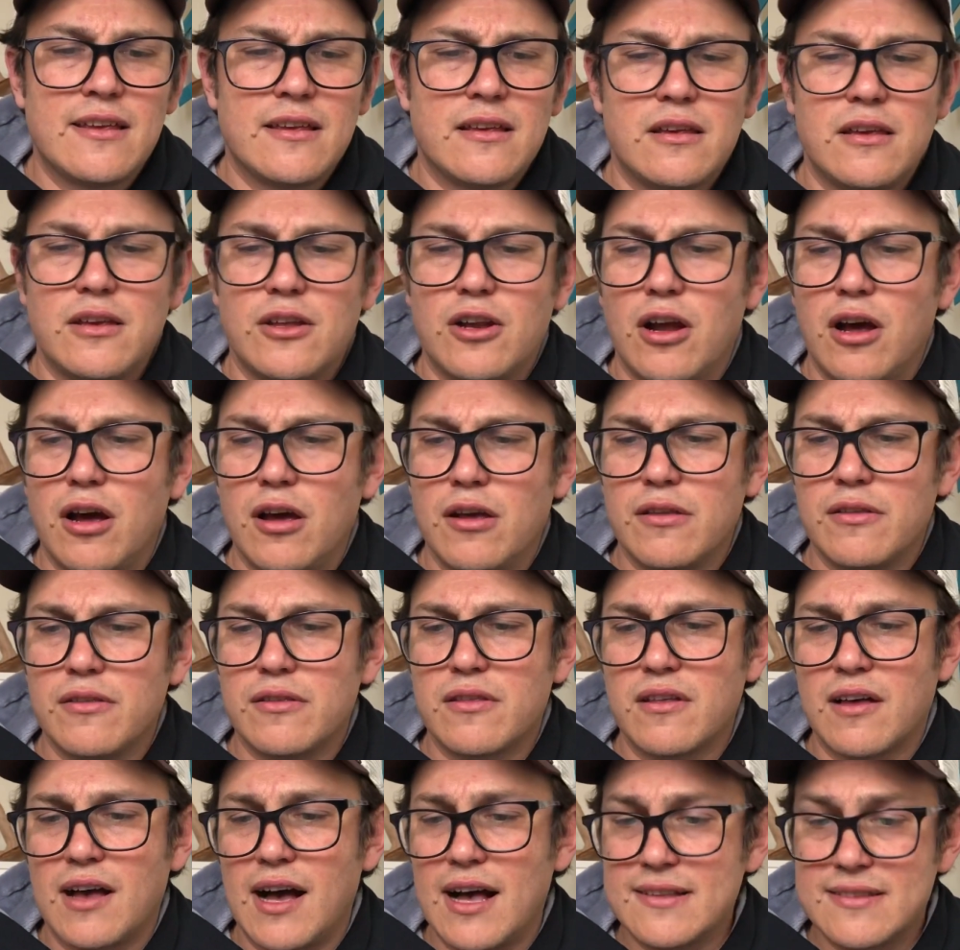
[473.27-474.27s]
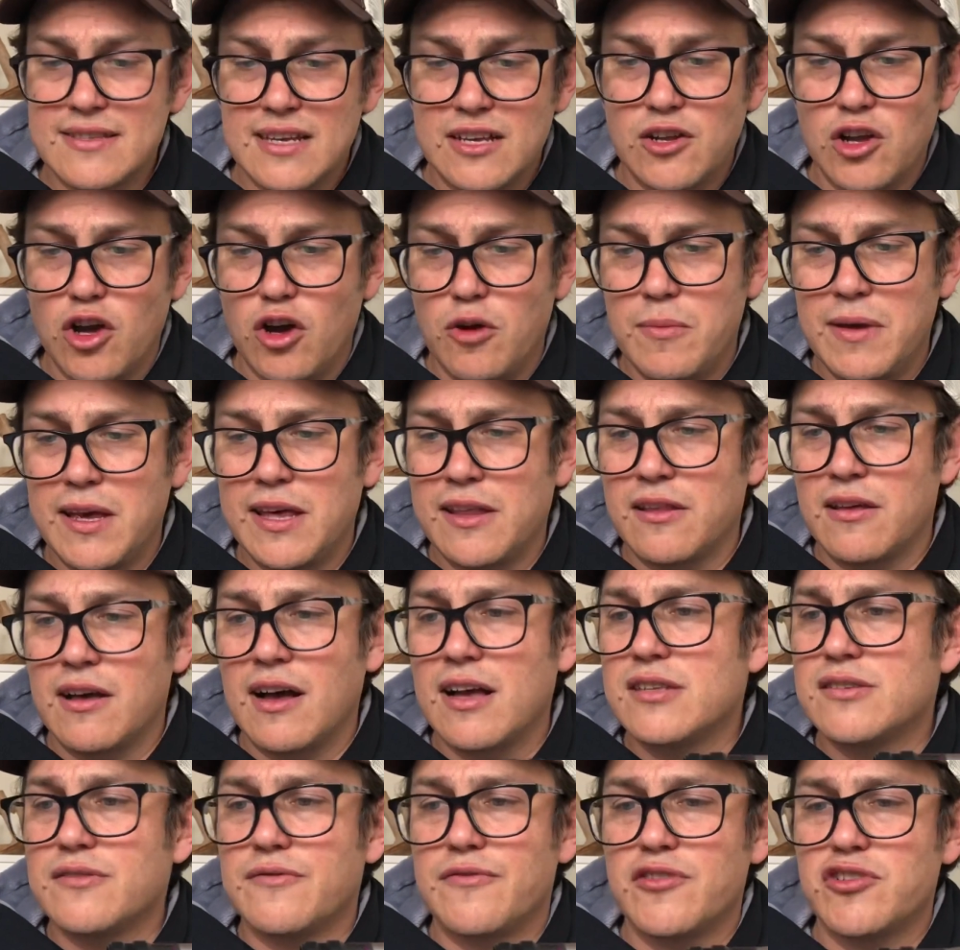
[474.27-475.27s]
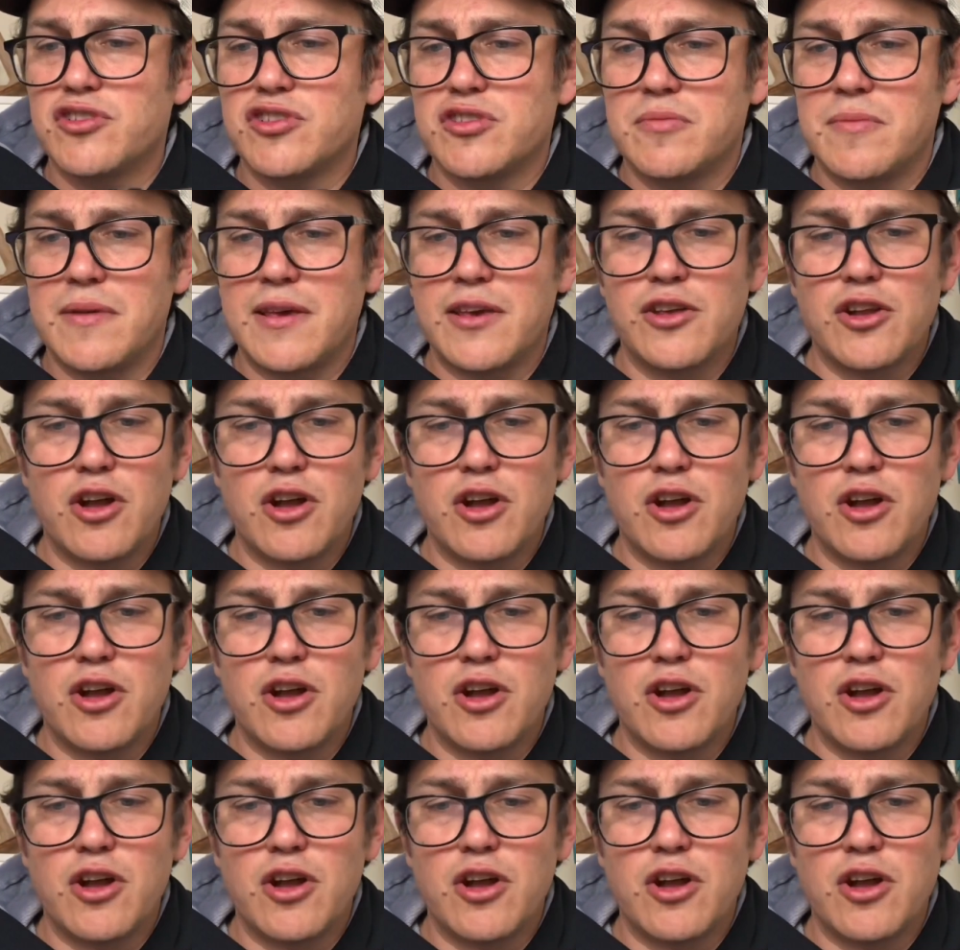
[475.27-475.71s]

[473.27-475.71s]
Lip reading: the guys that know me and the guys who fish with me,